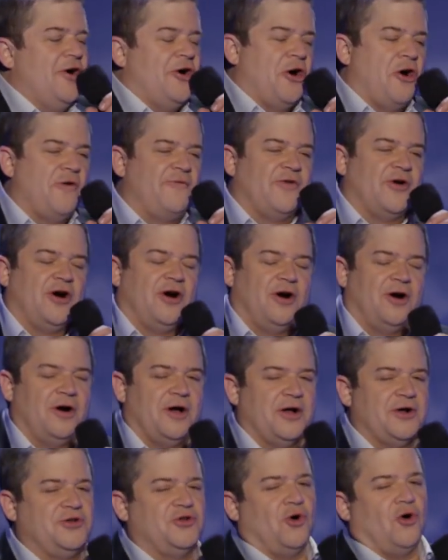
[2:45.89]
over her
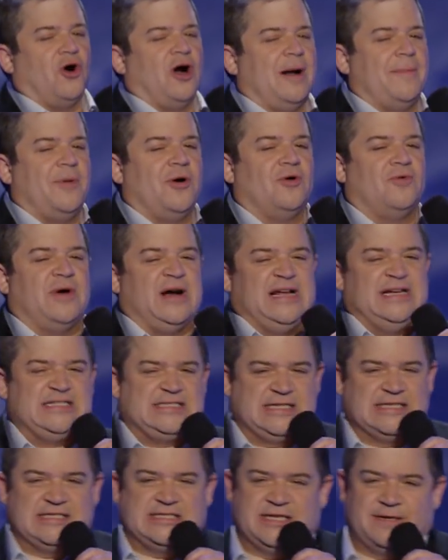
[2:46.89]
adorable
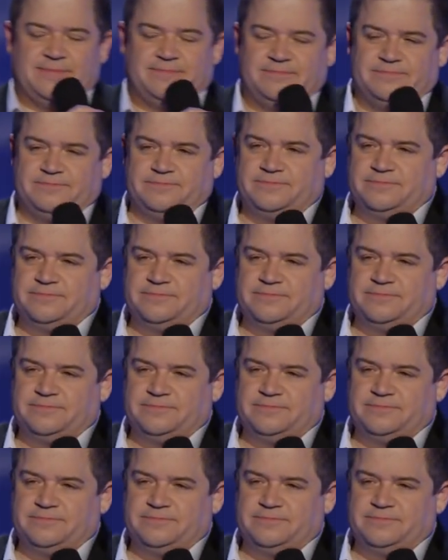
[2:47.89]
racism.